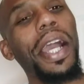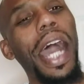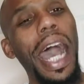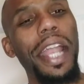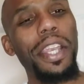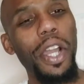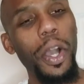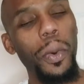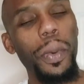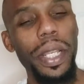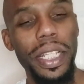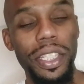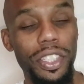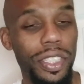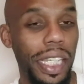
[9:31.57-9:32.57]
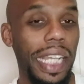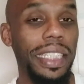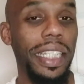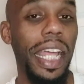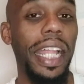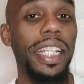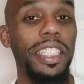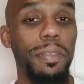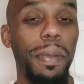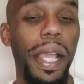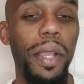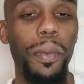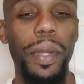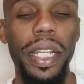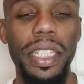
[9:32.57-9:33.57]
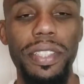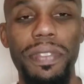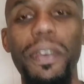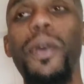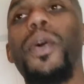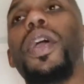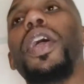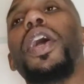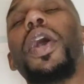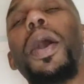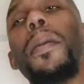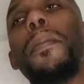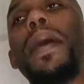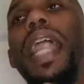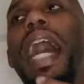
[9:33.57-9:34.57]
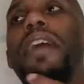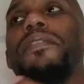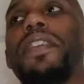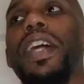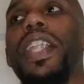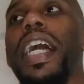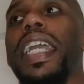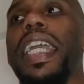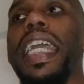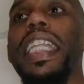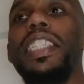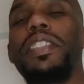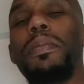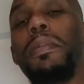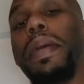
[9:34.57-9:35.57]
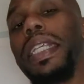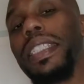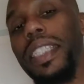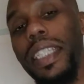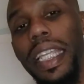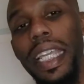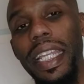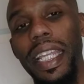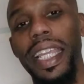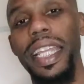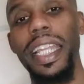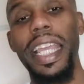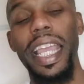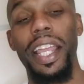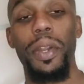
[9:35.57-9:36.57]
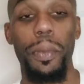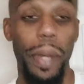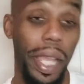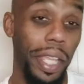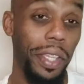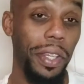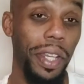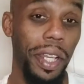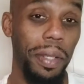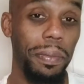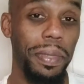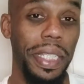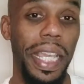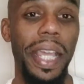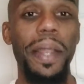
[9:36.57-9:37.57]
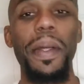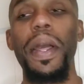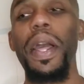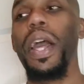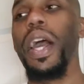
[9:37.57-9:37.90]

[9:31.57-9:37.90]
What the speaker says: I know what, just like I said, I explained what it's for, but I feel like it's misleading in a way. You know what I'm saying?